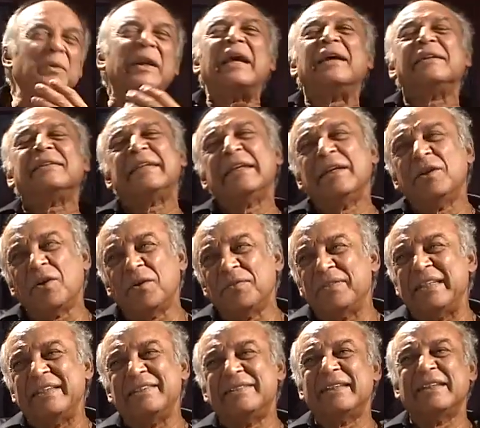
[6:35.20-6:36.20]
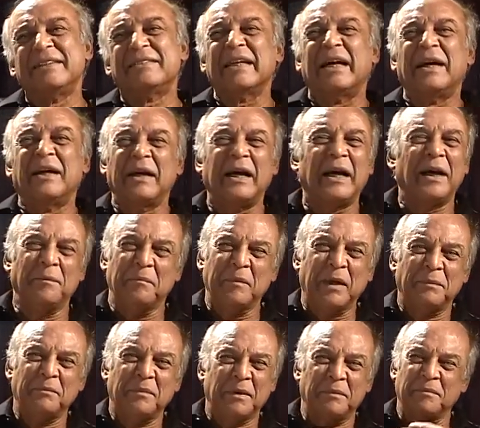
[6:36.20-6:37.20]
when I think of these things, I,
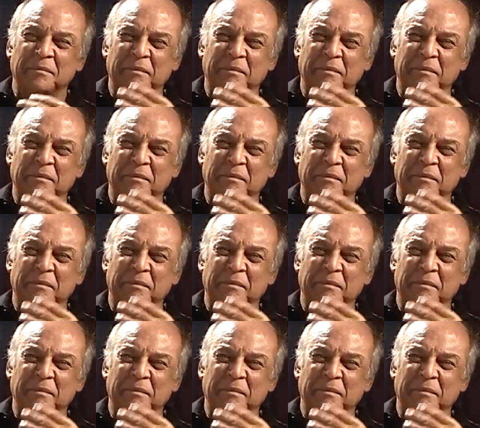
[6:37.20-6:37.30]
am